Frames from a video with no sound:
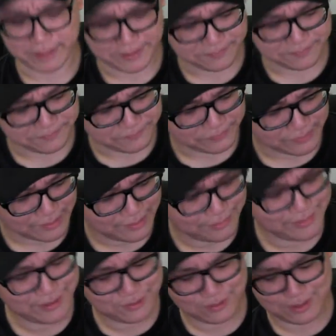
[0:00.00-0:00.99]
But
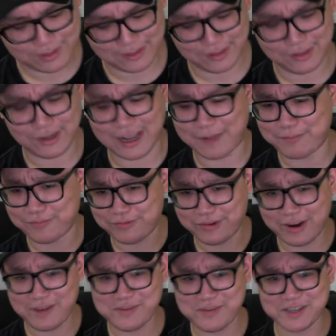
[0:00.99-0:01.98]
this one, you know, I'm
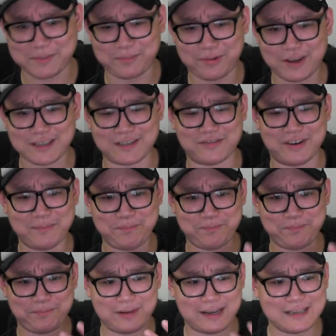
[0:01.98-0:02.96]
very surprised and very
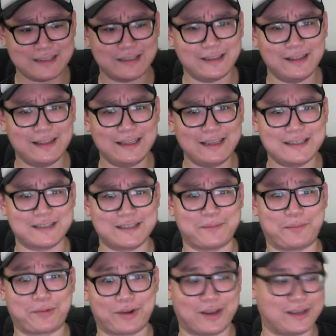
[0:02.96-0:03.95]
pleasantly
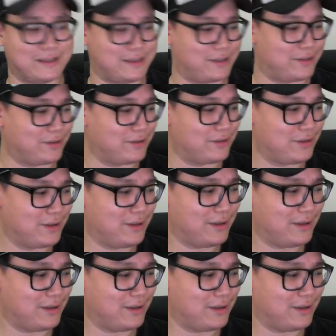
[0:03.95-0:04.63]
surprised, you know,